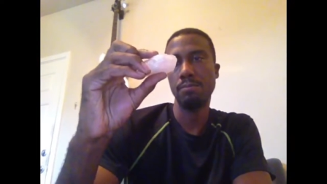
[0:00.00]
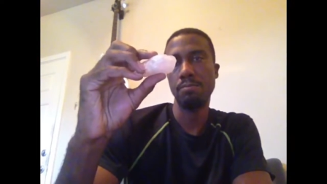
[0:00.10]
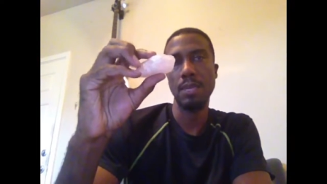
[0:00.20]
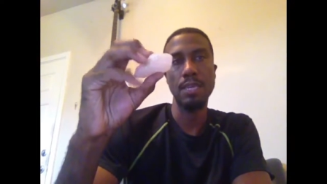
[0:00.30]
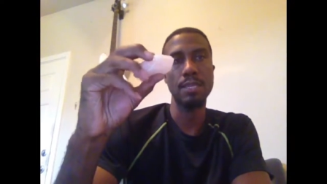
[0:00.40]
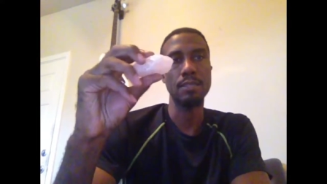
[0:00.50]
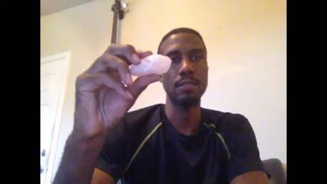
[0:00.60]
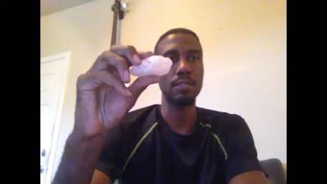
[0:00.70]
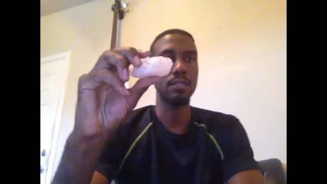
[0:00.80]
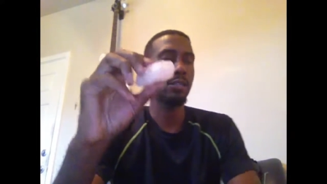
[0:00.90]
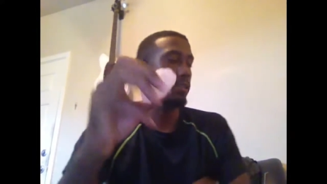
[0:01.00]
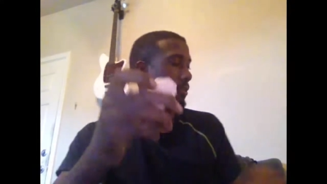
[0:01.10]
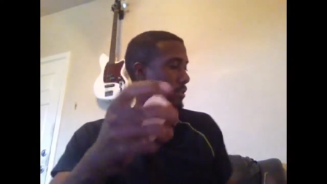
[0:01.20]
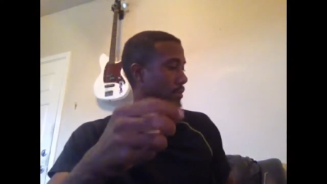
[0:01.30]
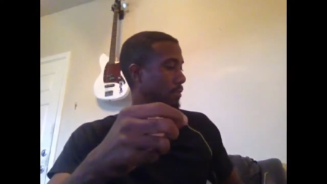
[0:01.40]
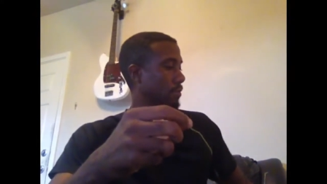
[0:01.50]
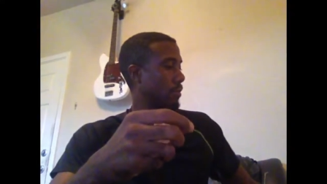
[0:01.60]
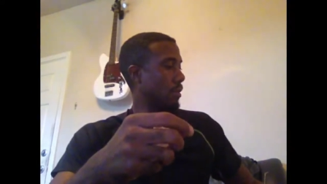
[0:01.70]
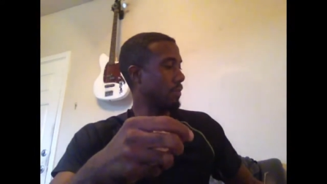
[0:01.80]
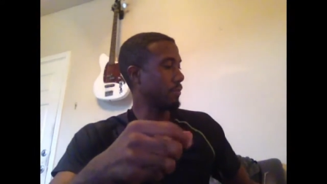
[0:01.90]
pink, clear. Some of them
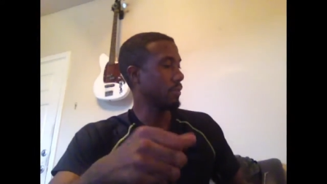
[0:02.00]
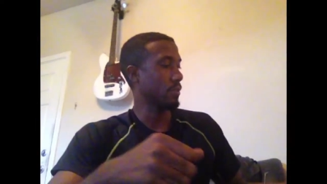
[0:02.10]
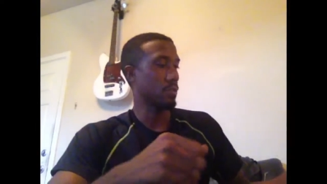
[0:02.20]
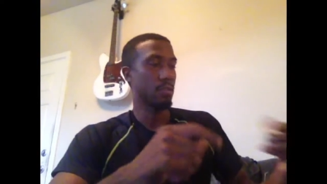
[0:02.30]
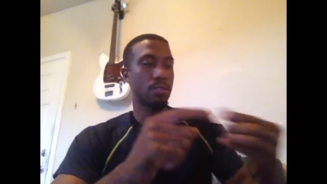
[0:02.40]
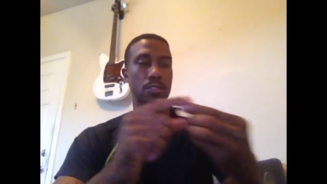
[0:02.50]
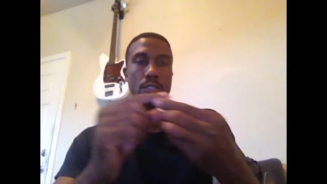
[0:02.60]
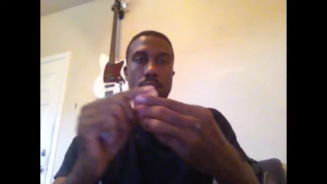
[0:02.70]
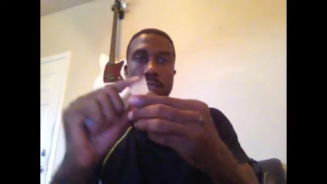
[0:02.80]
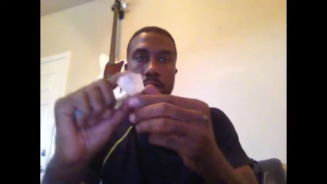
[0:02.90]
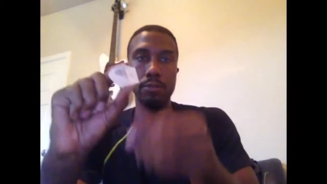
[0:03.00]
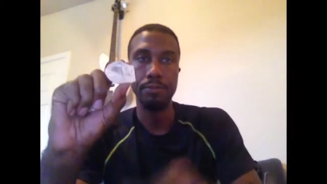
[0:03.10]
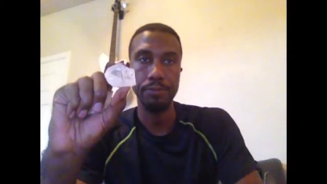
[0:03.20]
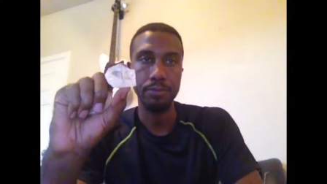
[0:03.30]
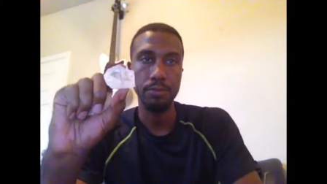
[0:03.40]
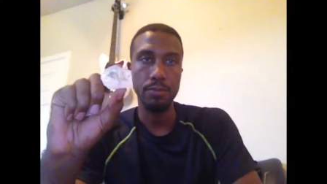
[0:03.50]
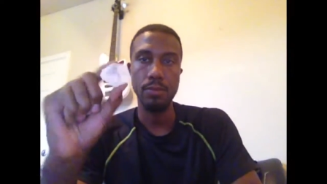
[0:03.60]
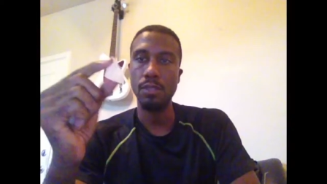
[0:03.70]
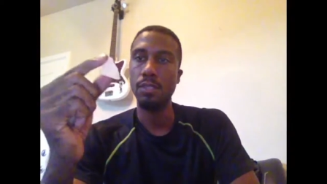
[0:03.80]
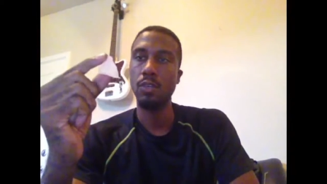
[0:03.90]
are just clear,
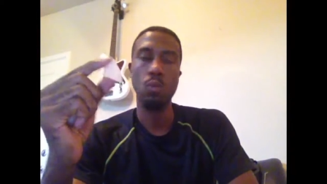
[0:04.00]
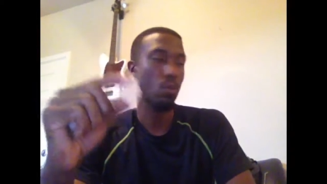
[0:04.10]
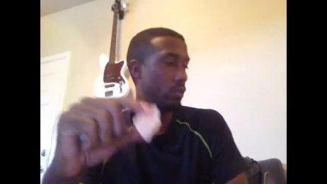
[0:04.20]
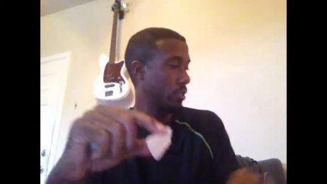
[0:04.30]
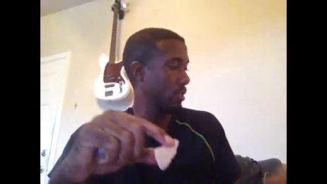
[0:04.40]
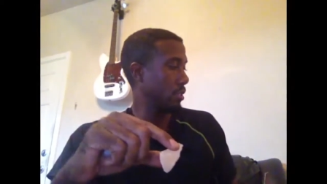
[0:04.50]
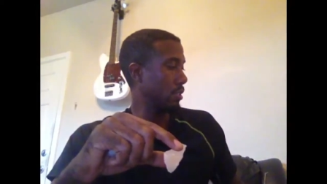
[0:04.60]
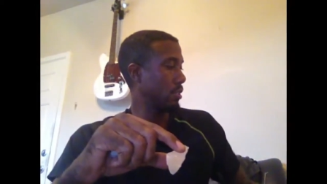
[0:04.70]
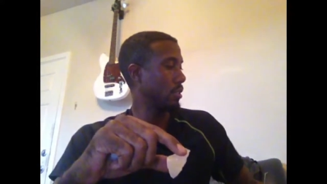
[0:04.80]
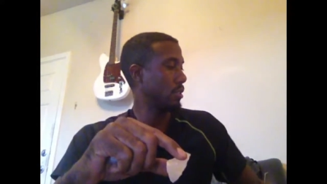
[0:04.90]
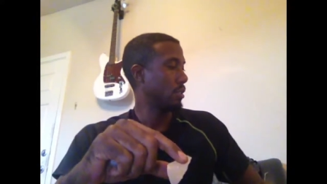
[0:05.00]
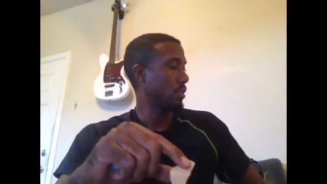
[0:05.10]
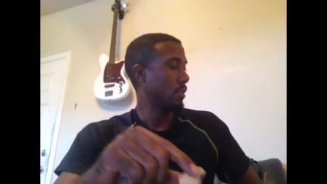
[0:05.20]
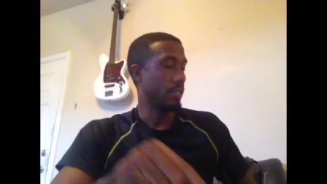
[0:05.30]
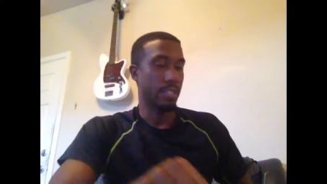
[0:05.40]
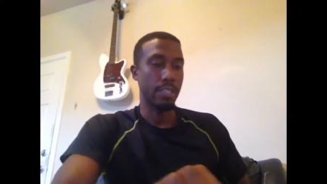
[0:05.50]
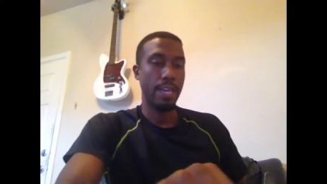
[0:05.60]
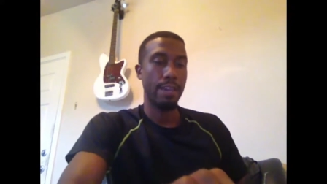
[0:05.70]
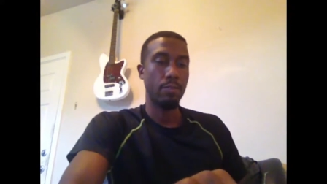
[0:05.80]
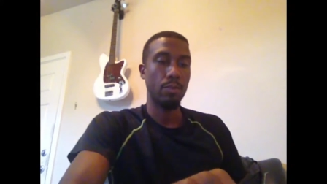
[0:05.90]
quartz. Then
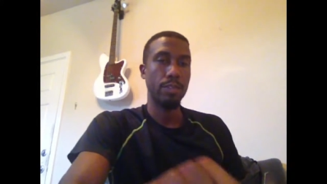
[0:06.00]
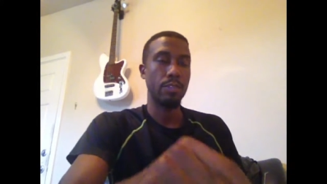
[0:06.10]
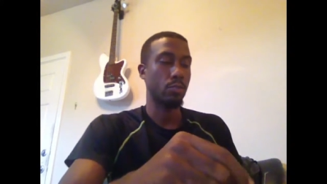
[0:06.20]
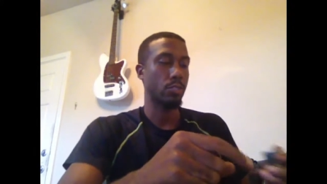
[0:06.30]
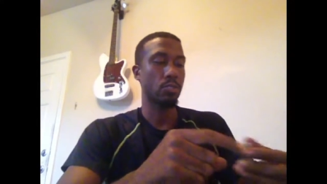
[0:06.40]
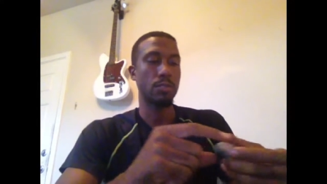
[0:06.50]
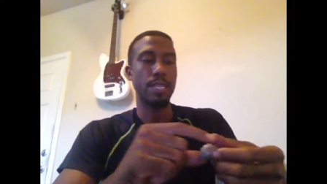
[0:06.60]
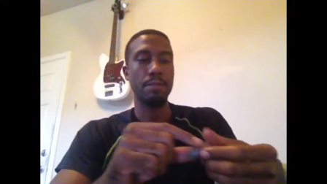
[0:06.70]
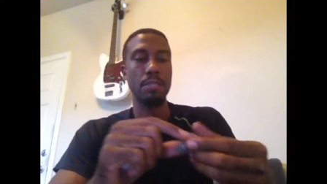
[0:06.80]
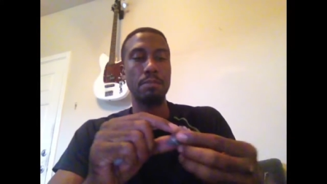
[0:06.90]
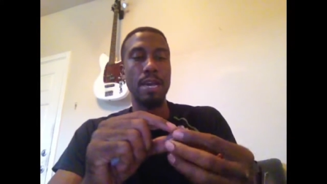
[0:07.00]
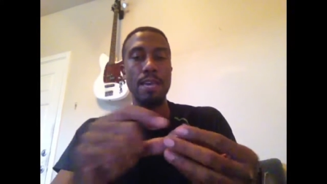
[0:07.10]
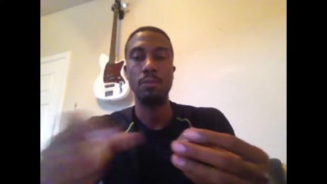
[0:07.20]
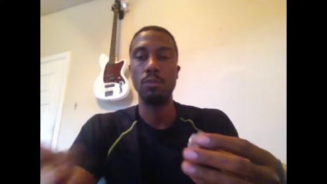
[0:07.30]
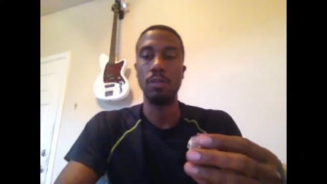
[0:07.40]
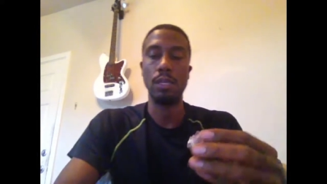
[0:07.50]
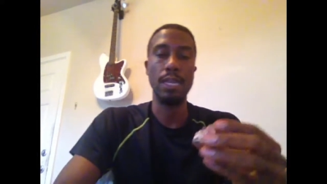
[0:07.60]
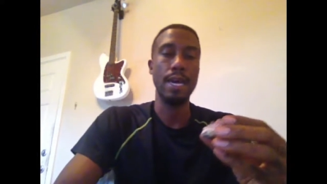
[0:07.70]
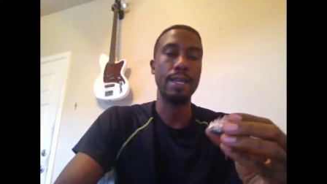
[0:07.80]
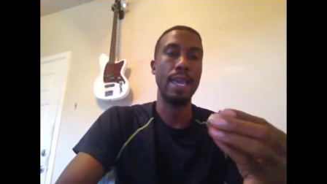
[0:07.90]
you have one of the crystals named in the Bible a lot,